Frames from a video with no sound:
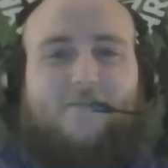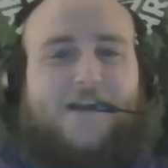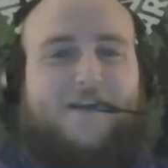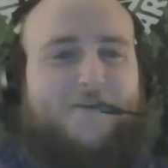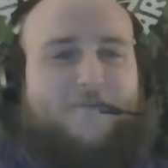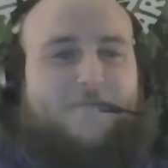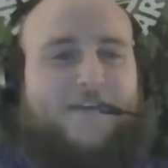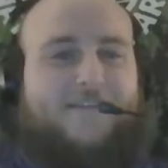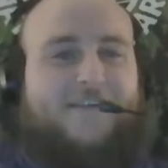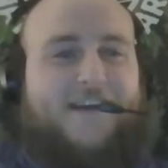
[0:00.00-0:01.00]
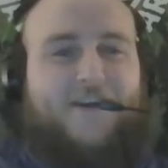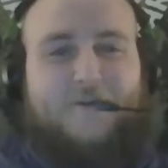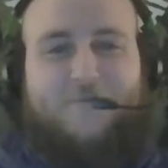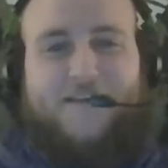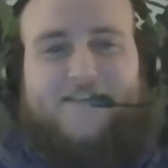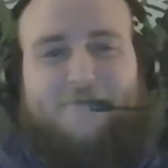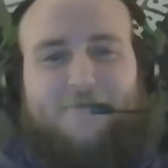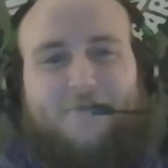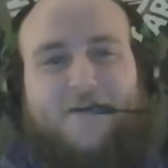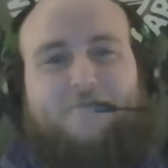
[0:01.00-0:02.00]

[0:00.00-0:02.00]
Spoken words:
But I couldn't miss it. I couldn't miss it for